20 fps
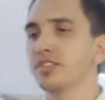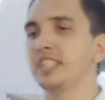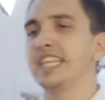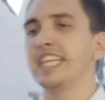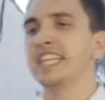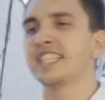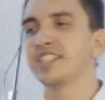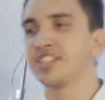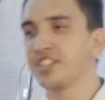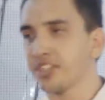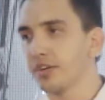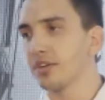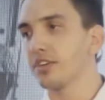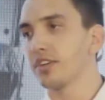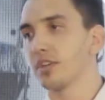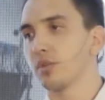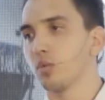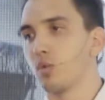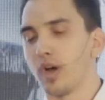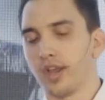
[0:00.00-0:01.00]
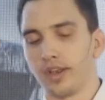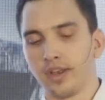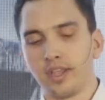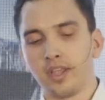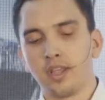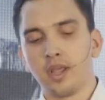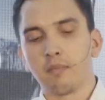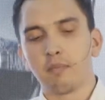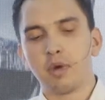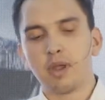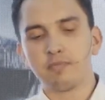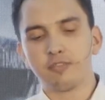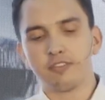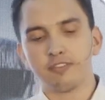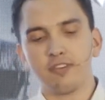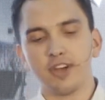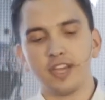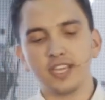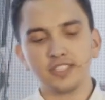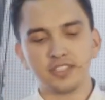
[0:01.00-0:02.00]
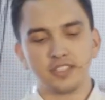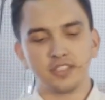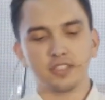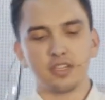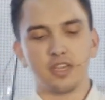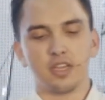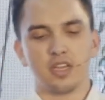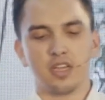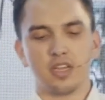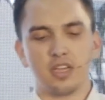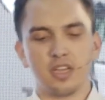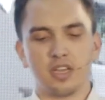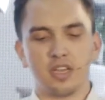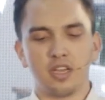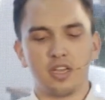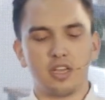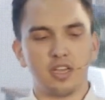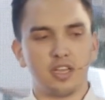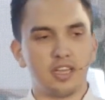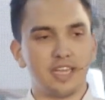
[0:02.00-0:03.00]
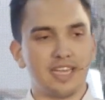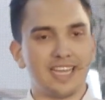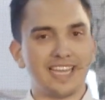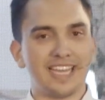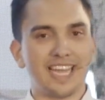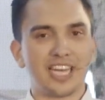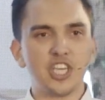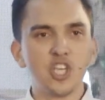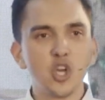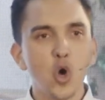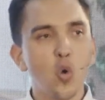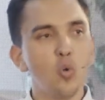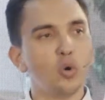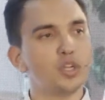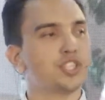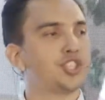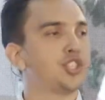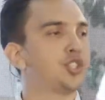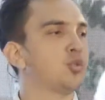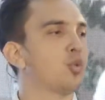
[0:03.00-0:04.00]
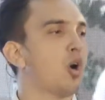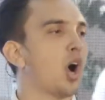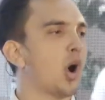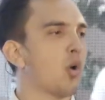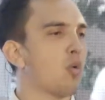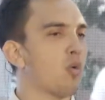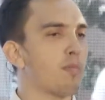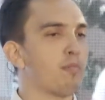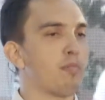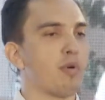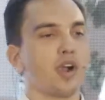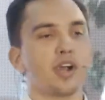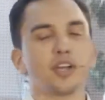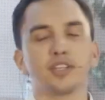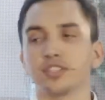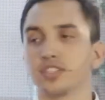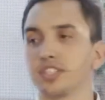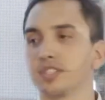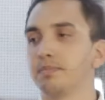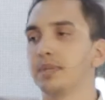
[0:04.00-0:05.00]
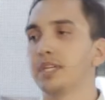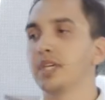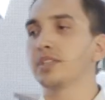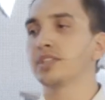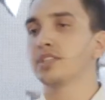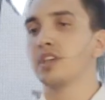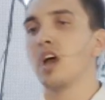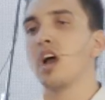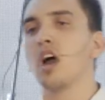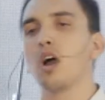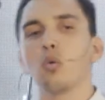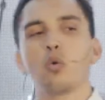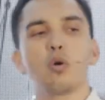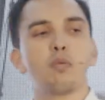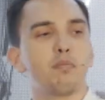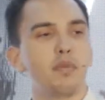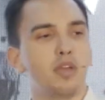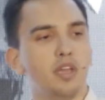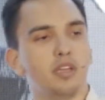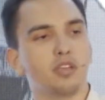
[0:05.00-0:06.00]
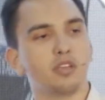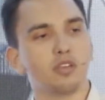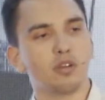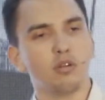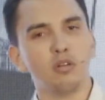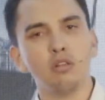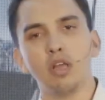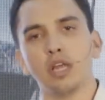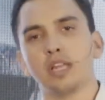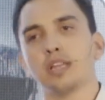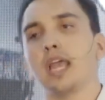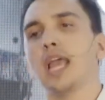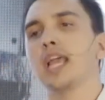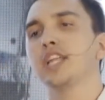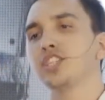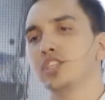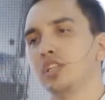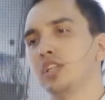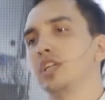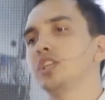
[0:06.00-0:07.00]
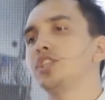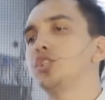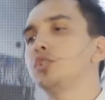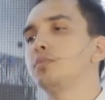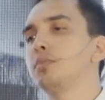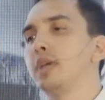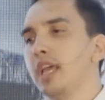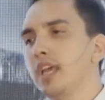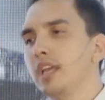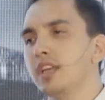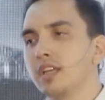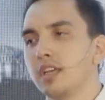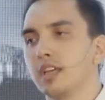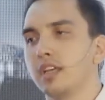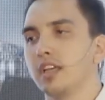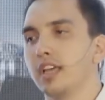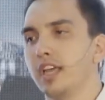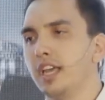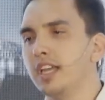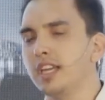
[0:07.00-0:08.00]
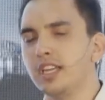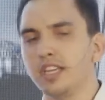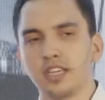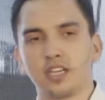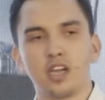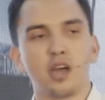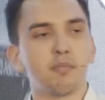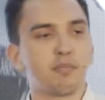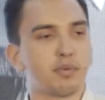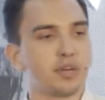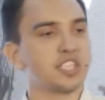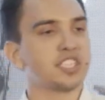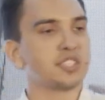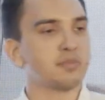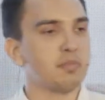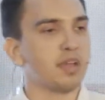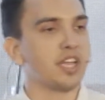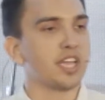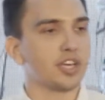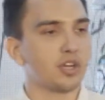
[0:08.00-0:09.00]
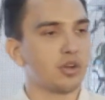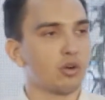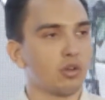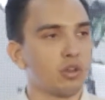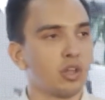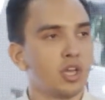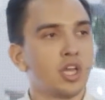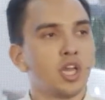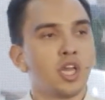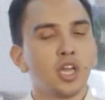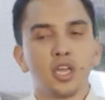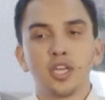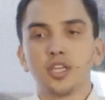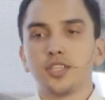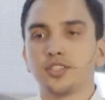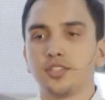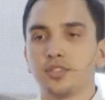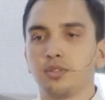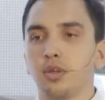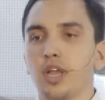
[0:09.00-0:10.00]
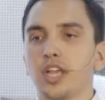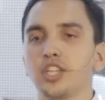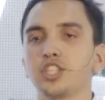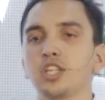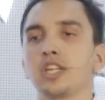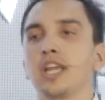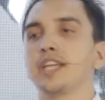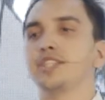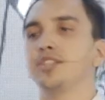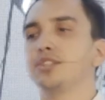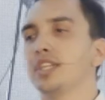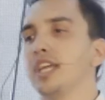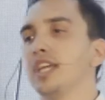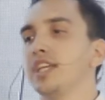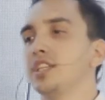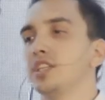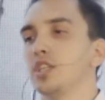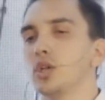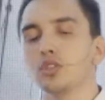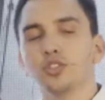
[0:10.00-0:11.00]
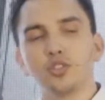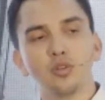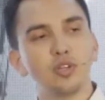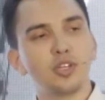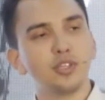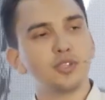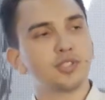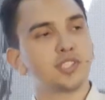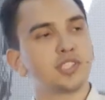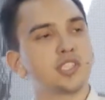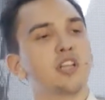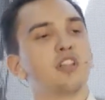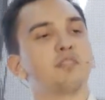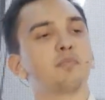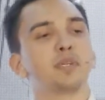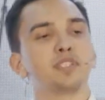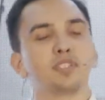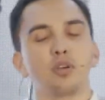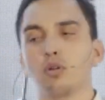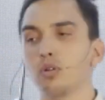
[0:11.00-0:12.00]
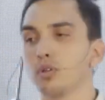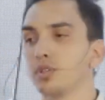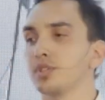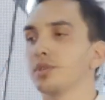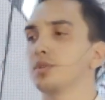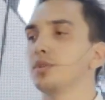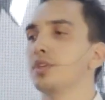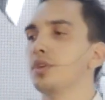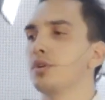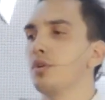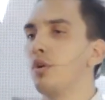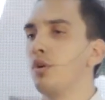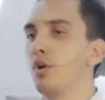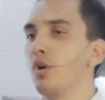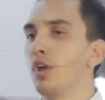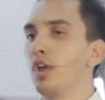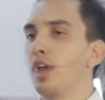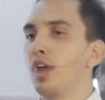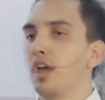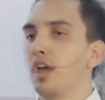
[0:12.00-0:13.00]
the external one, by providing knowledge to our partners, because our main goal, and actually it should be any company's main goal, to actually educate not only yourself, but also your